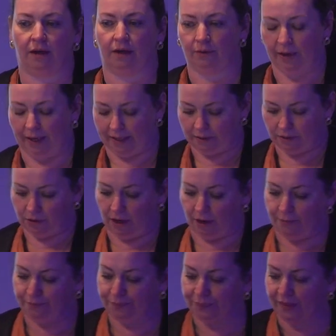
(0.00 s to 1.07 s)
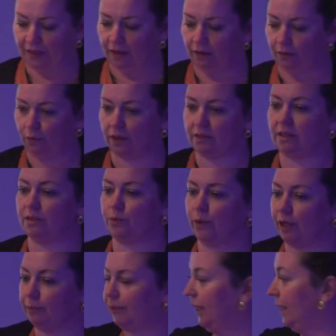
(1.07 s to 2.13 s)
Okay, so what is
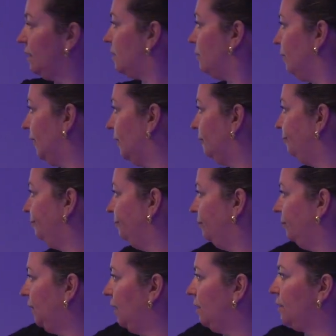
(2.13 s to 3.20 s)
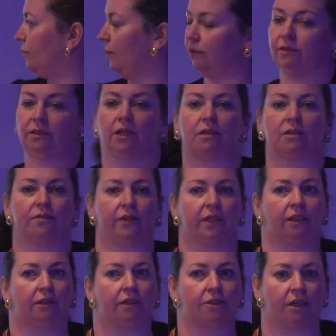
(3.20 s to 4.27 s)
workplace? Well, that's what the Oxford
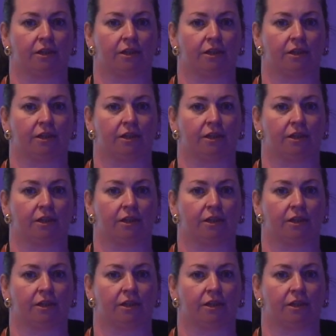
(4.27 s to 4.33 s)
English